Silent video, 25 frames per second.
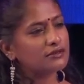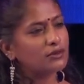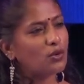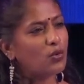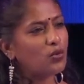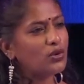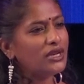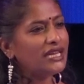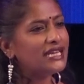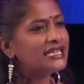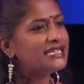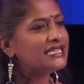
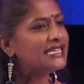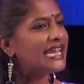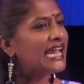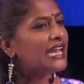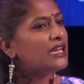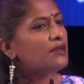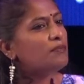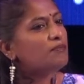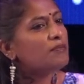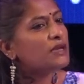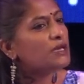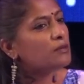Only
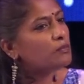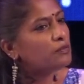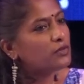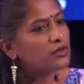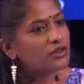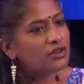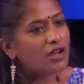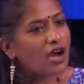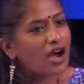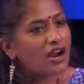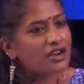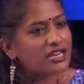dead
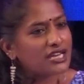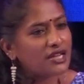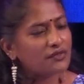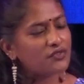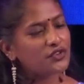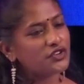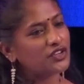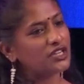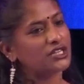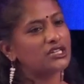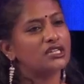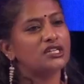people are never
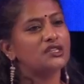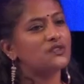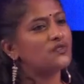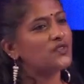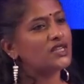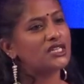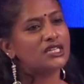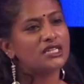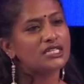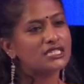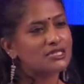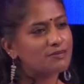
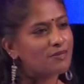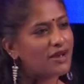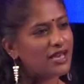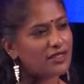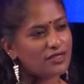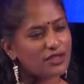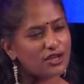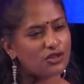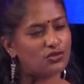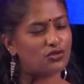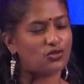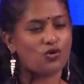inconvenienced by
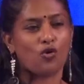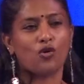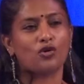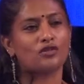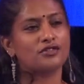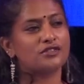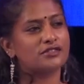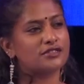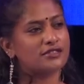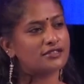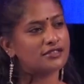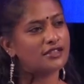their
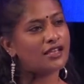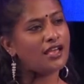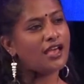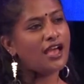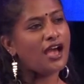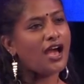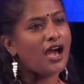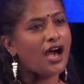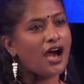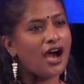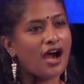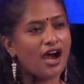thoughts,
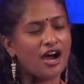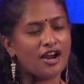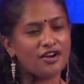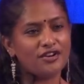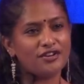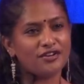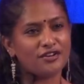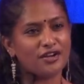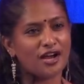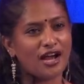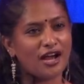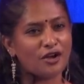
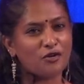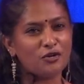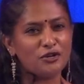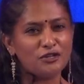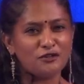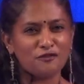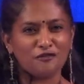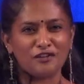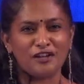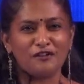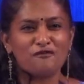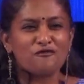are, are going
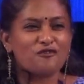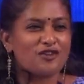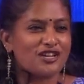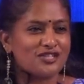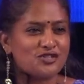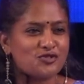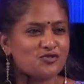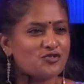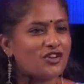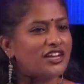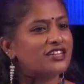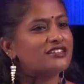to feel
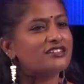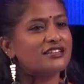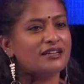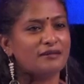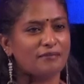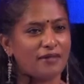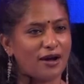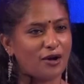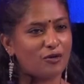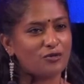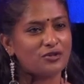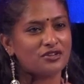frustrated
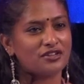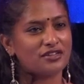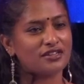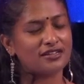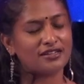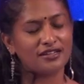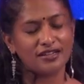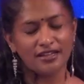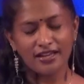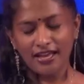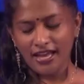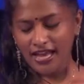about it.